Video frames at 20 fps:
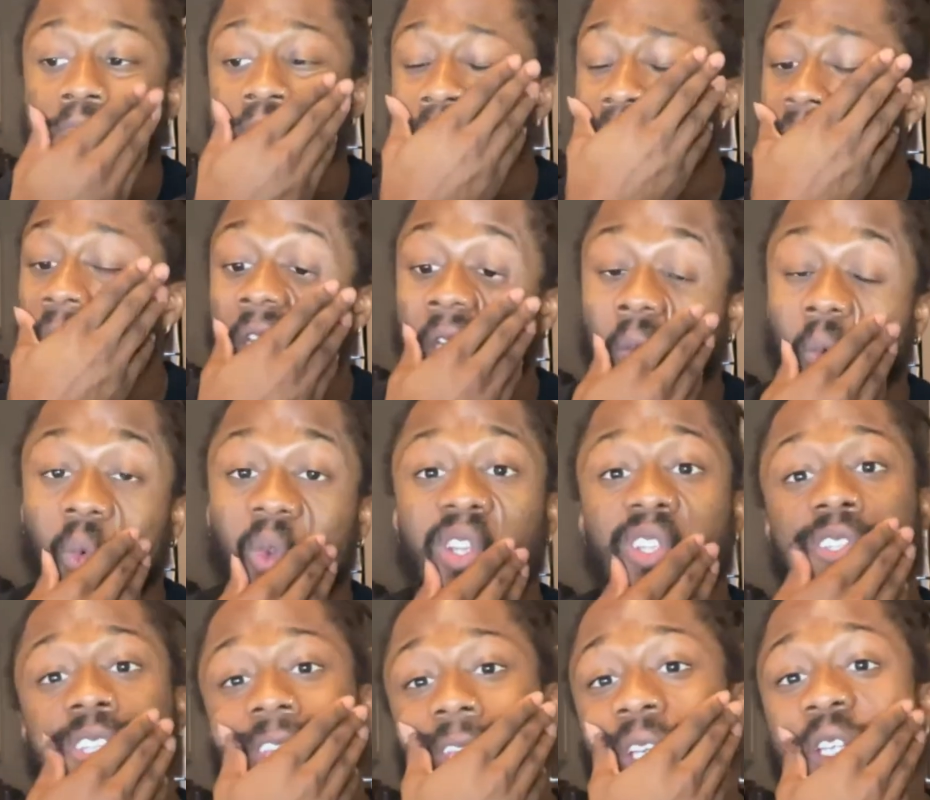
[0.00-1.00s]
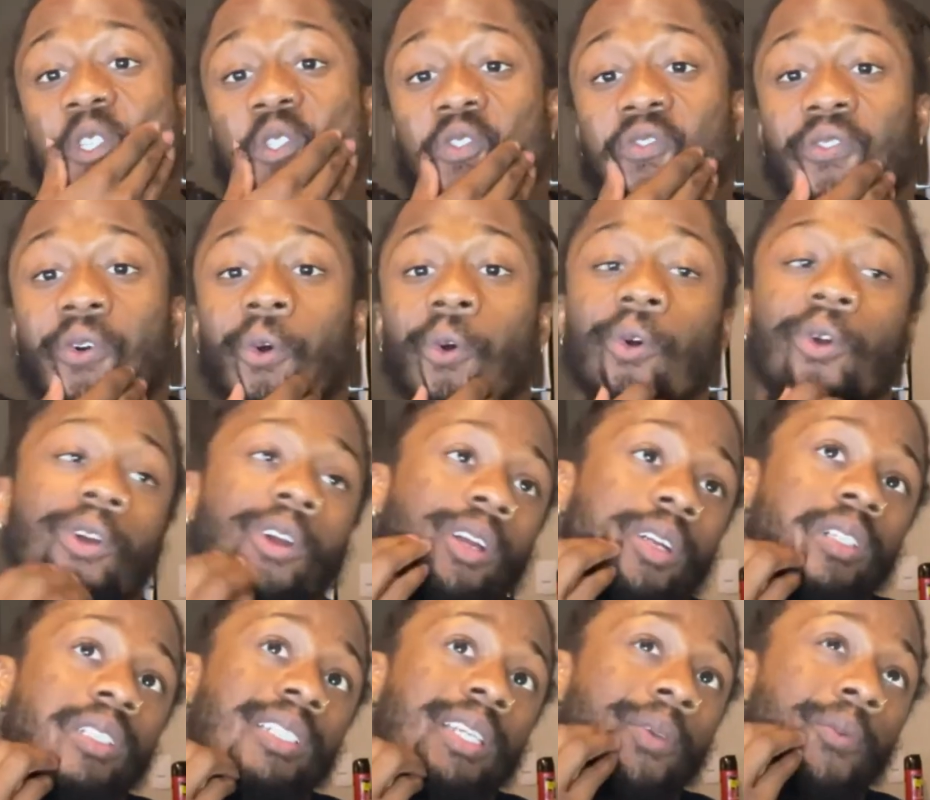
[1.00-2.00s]
It retails
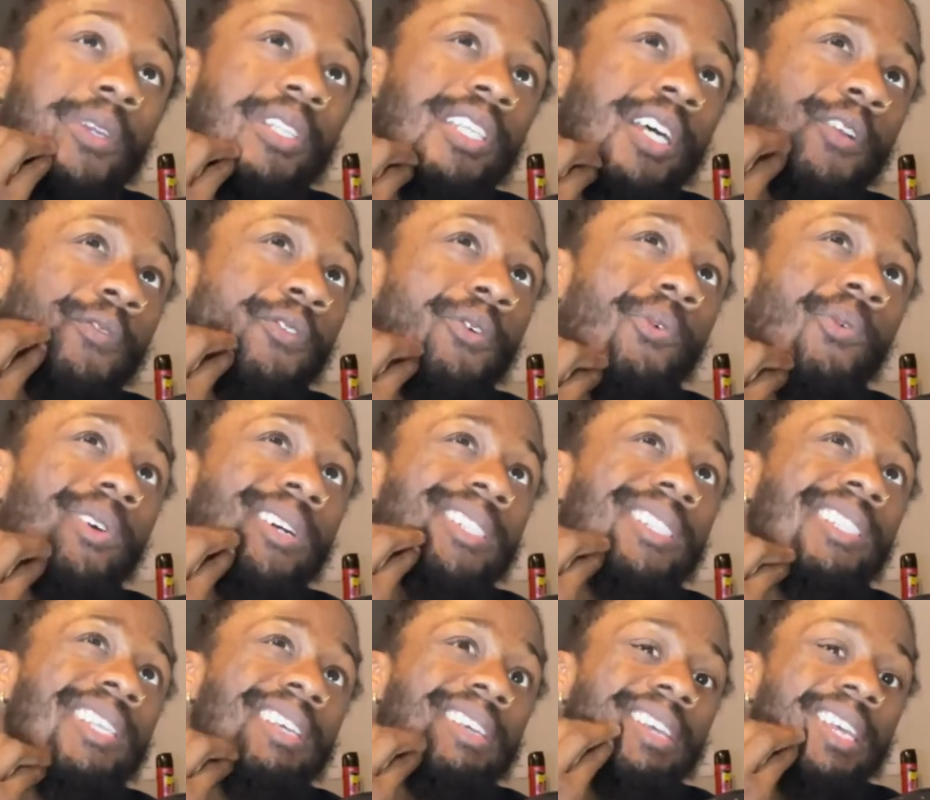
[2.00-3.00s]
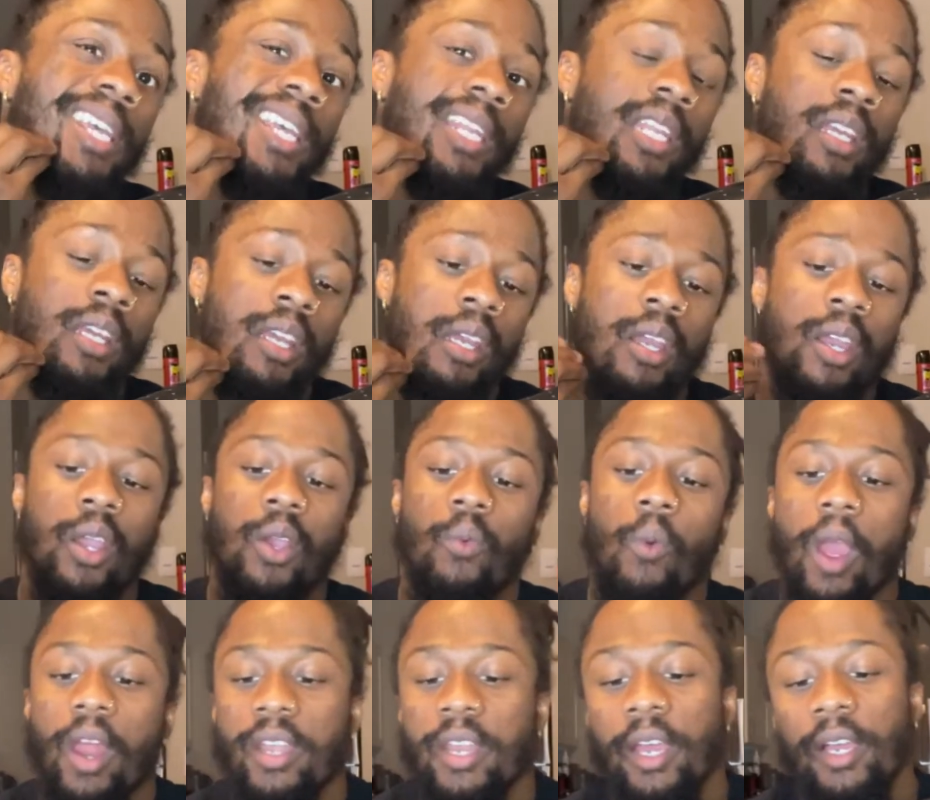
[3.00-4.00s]
for 110.
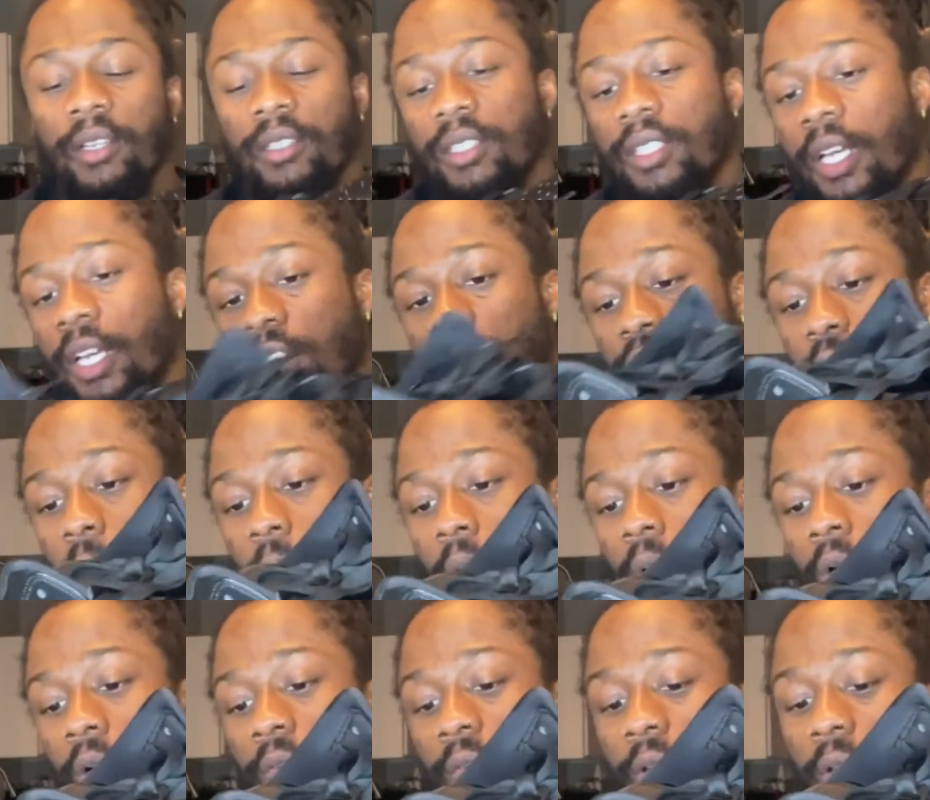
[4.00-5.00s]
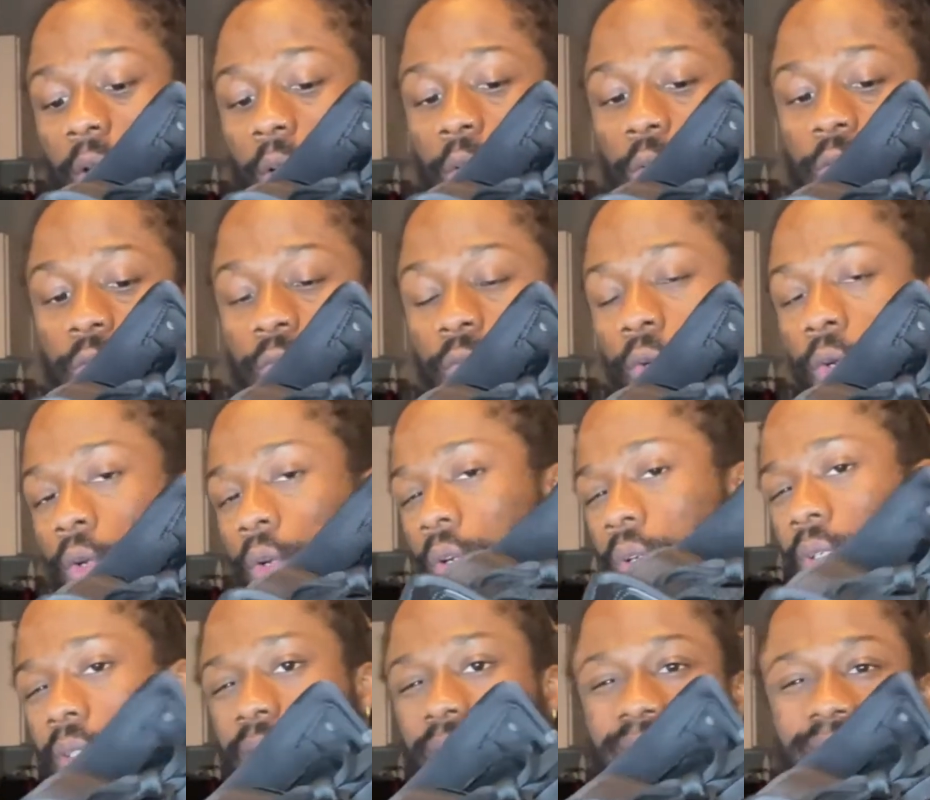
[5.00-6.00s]
Right now, size 12 goes
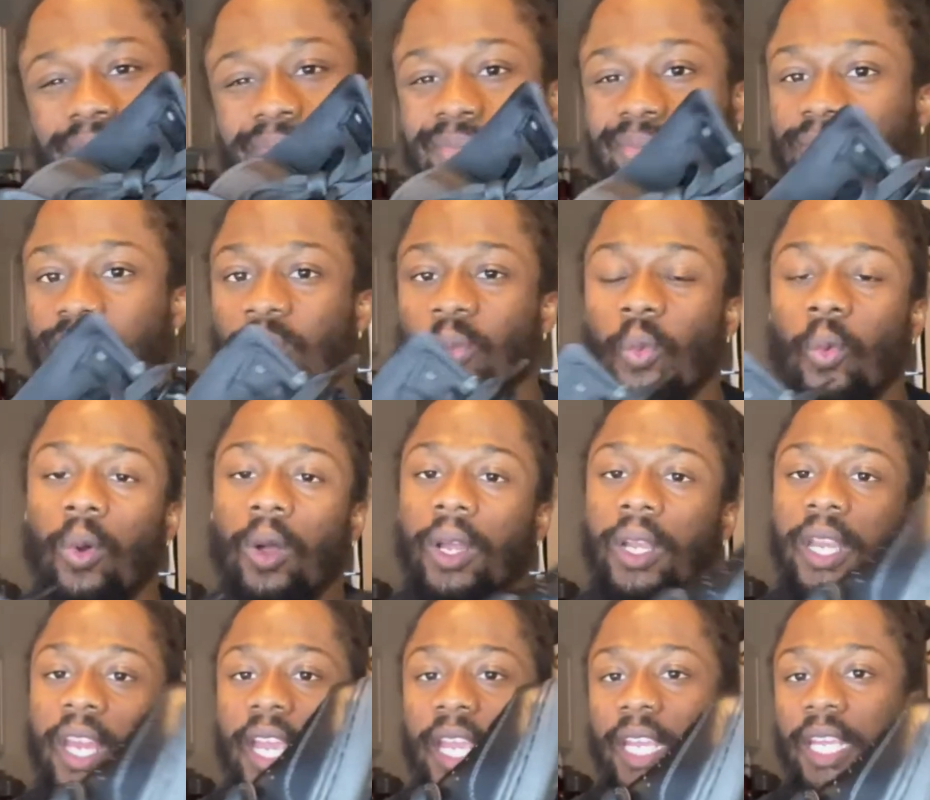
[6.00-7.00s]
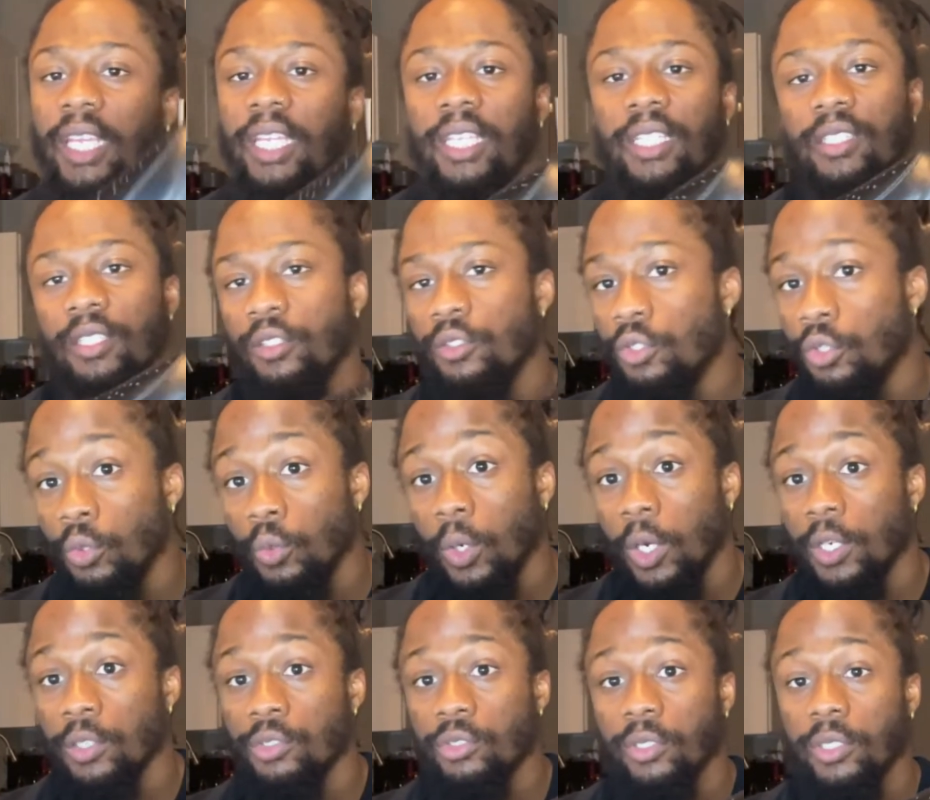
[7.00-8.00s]
for 180 to
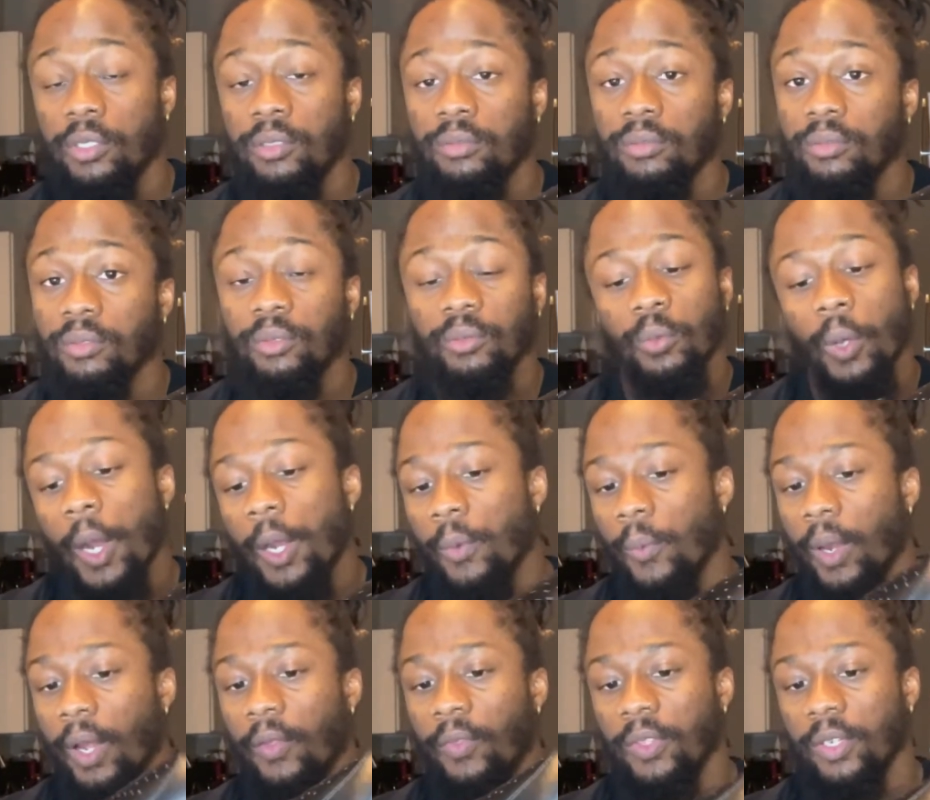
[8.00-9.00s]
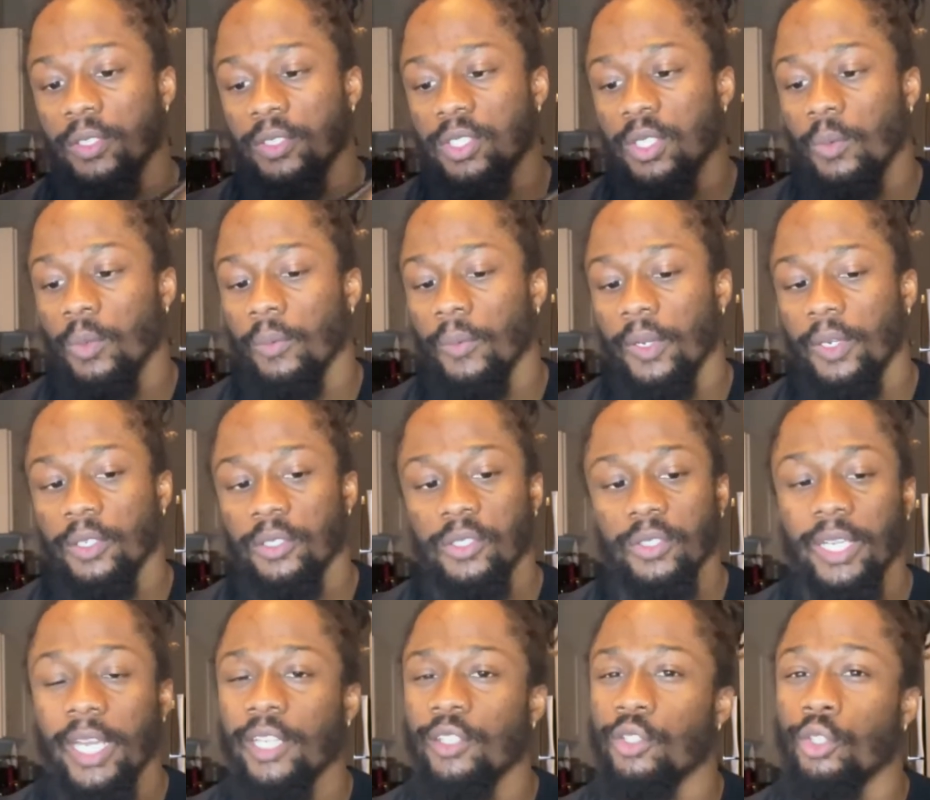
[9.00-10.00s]
200, right around there, somewhere around there. So
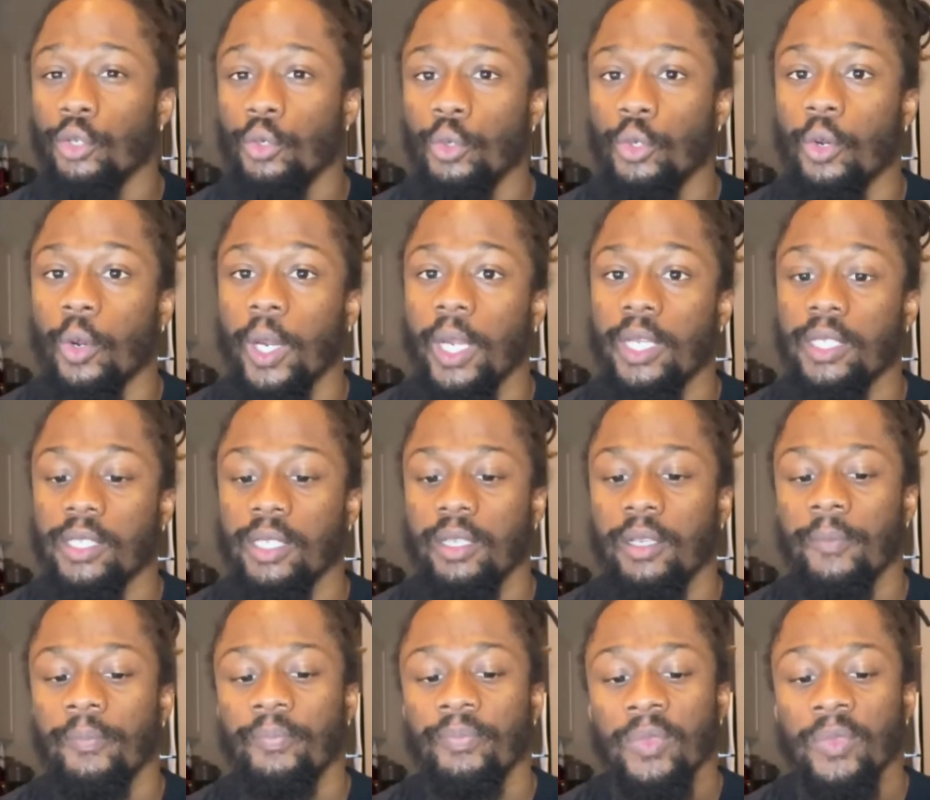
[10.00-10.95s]
not too crazy.